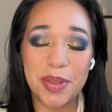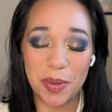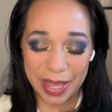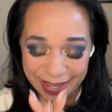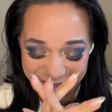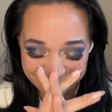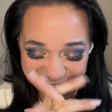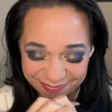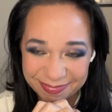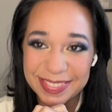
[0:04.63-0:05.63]
Okay,
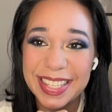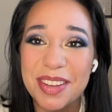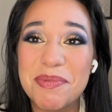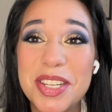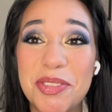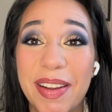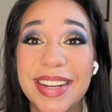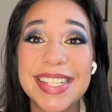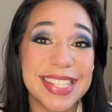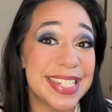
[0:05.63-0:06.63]
I've been trying
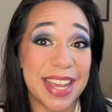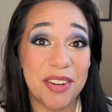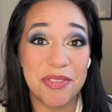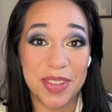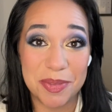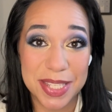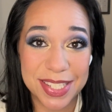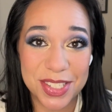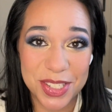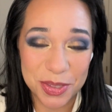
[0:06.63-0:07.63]
to sit down and film this
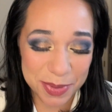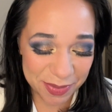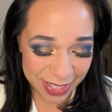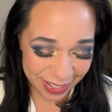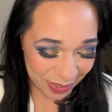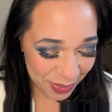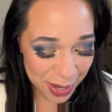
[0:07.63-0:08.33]
stupid video